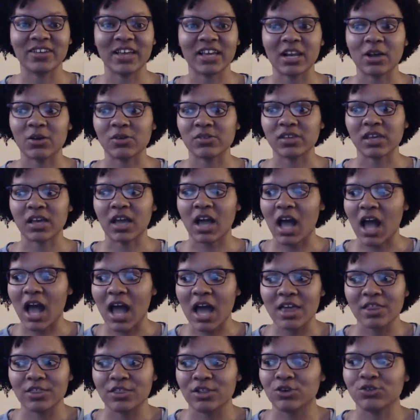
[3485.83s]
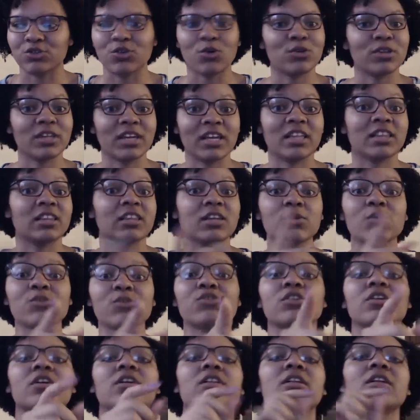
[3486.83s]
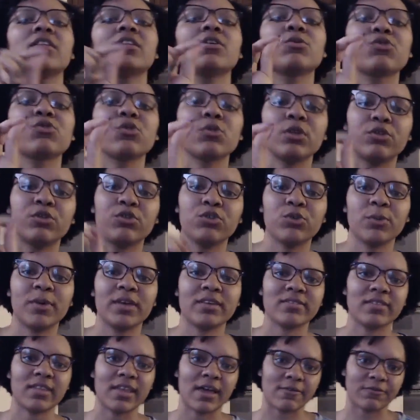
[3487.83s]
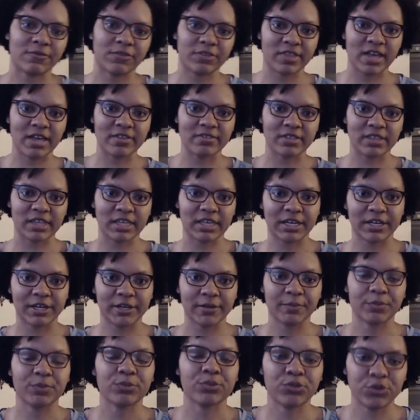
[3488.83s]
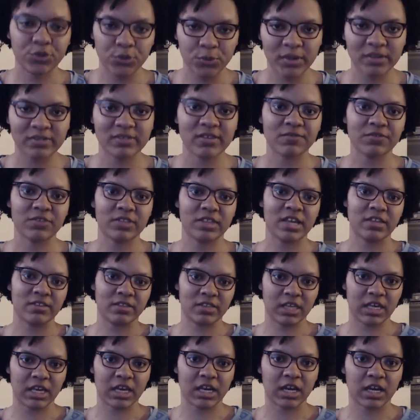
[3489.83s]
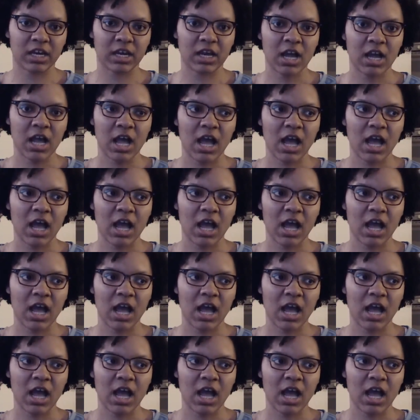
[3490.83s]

I was like, there was only 2 weeks left to the end of the year. 2 weeks left to the end of the year.